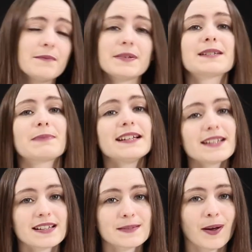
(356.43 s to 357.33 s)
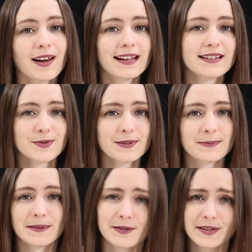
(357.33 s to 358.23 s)
but its place in the spotlight has always
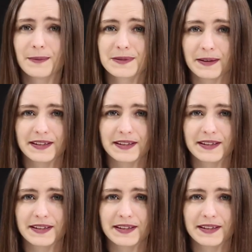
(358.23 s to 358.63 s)
been usurped by